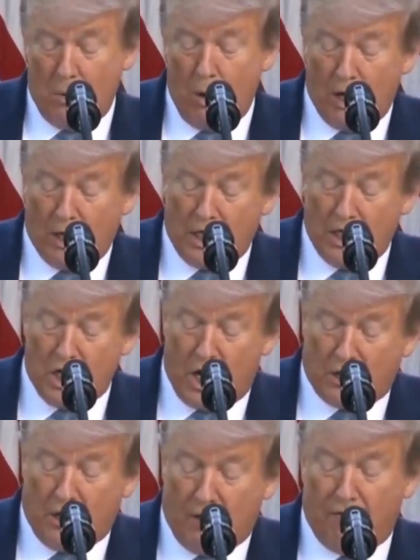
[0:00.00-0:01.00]
while
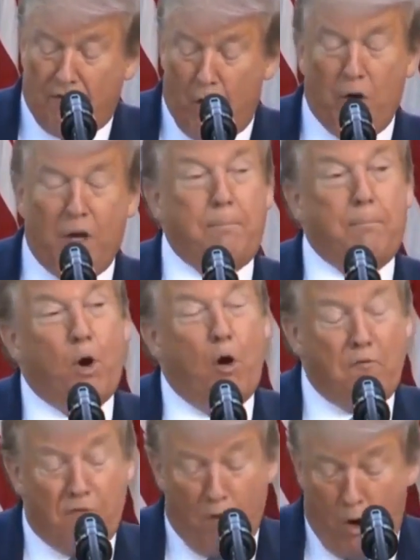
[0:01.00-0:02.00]
conducting phony
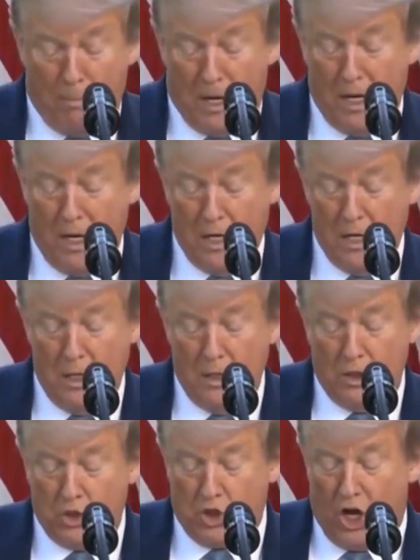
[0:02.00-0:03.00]
pro forma
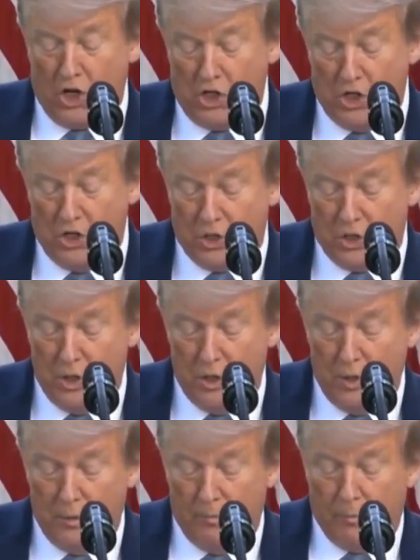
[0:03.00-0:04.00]
sessions
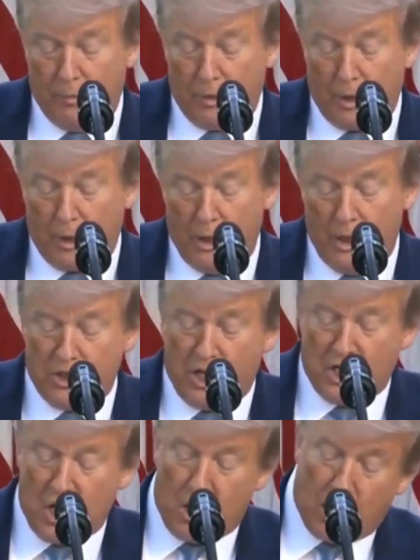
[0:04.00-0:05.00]
is
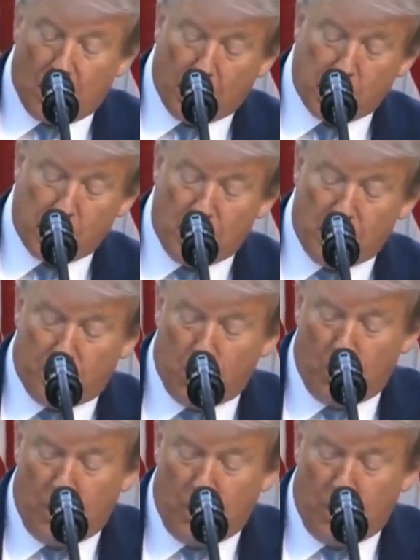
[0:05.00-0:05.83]
a dereliction of